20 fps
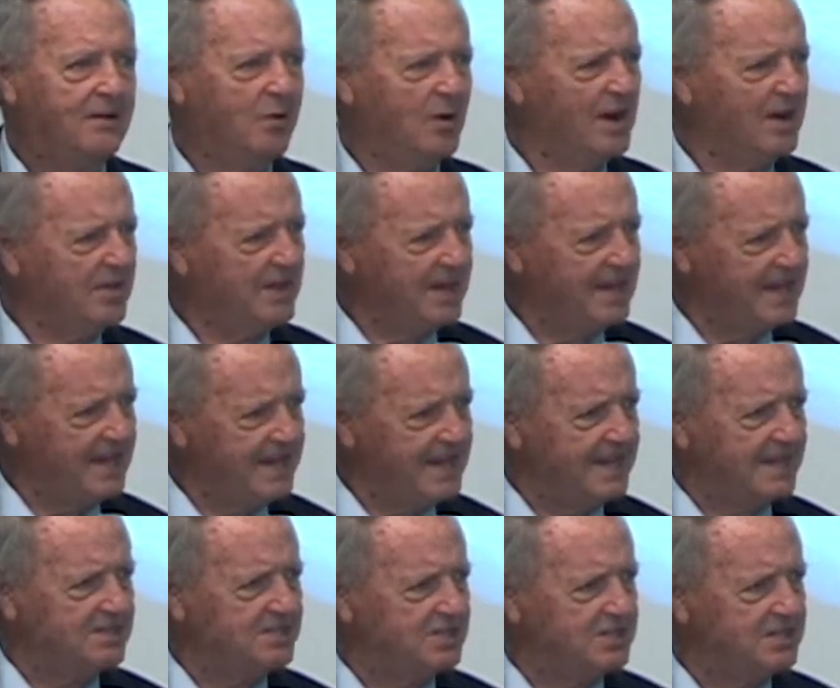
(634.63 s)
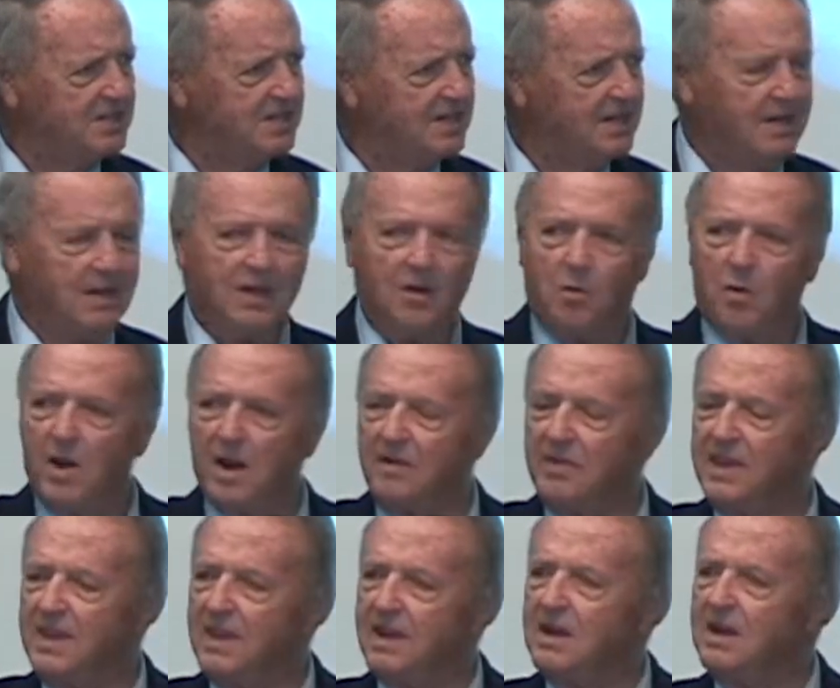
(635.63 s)
Where are the kids? Where
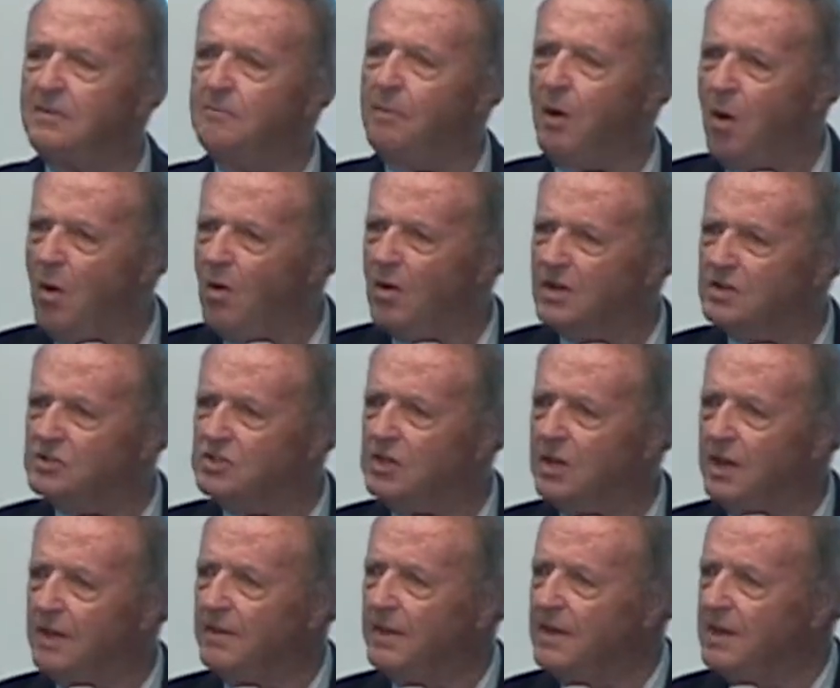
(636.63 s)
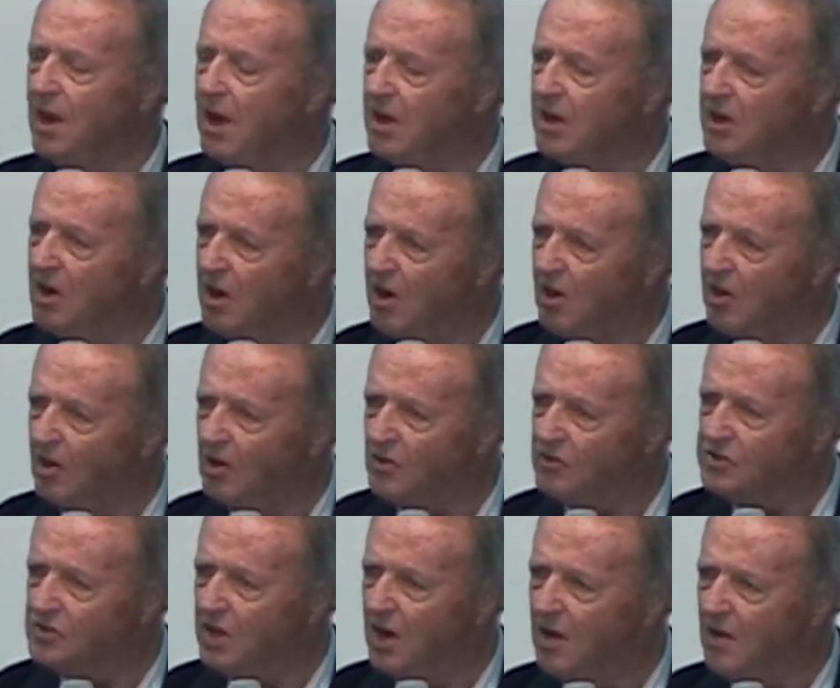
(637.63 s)
are the young boys, the young
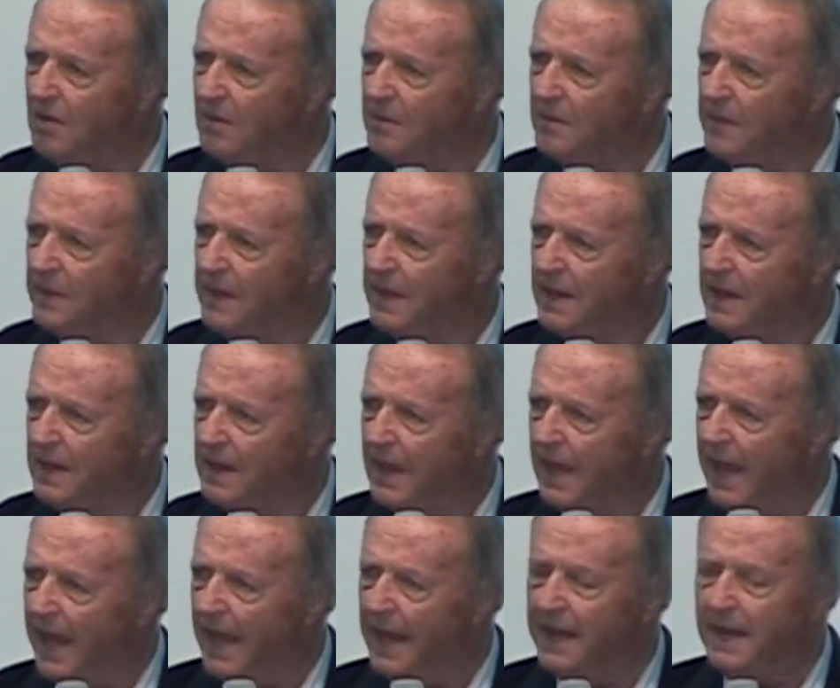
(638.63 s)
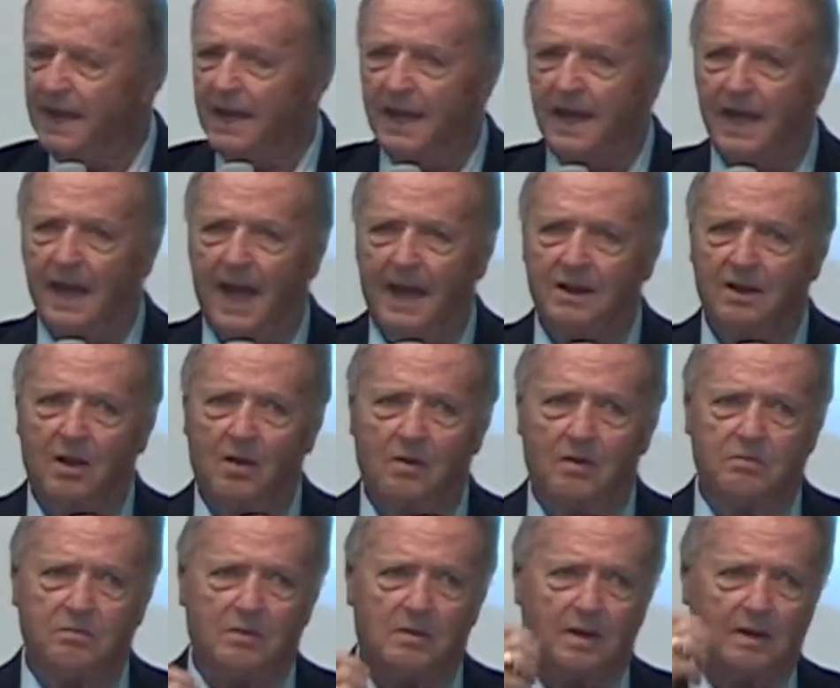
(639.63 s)
girls, you know? And I
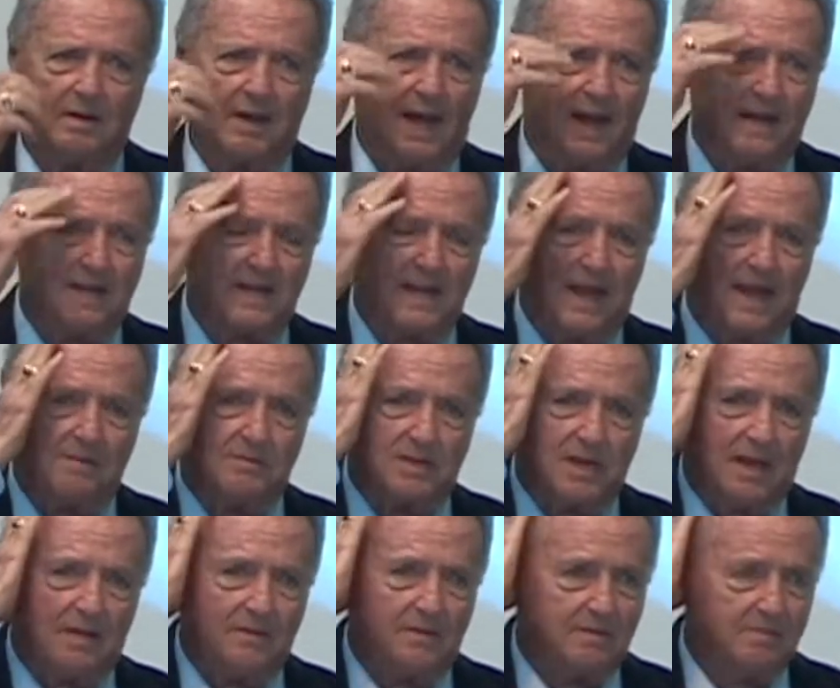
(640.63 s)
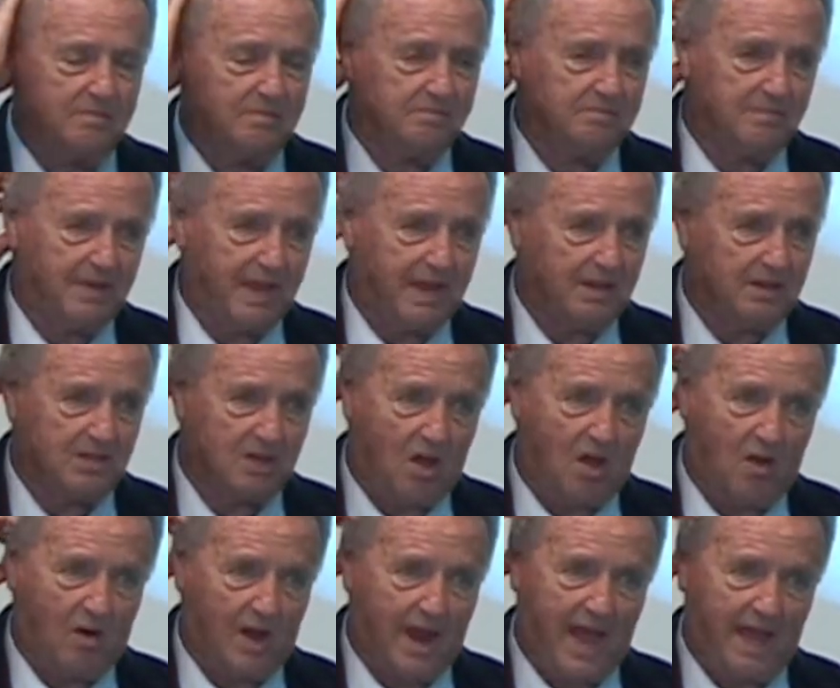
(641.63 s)
know a lot of times I'd make a
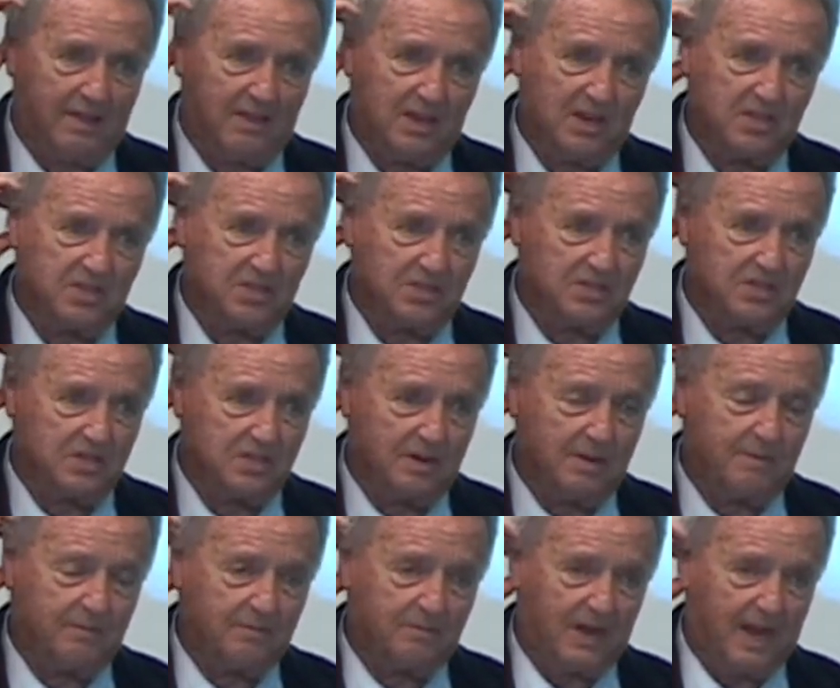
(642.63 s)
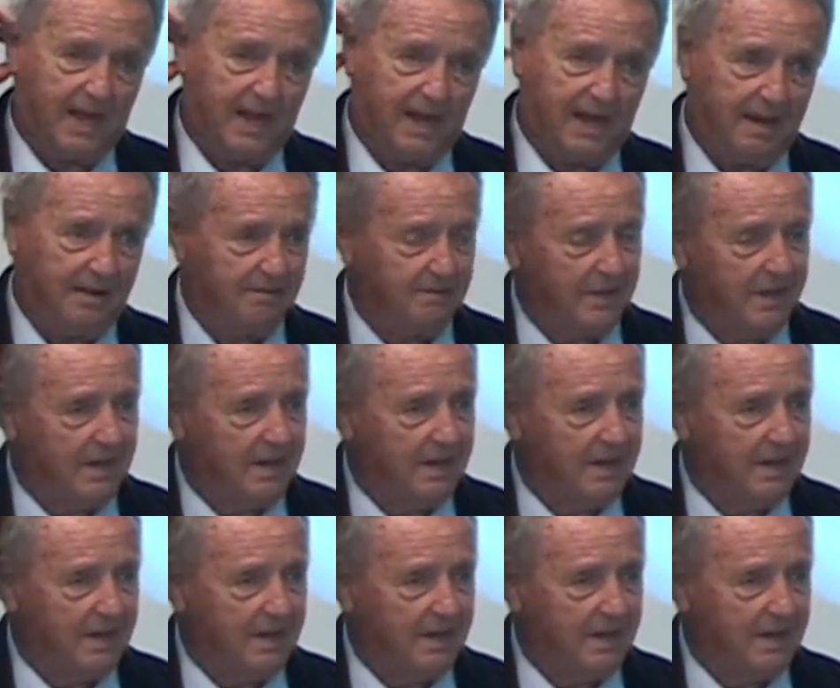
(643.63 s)
talk like this, and some lady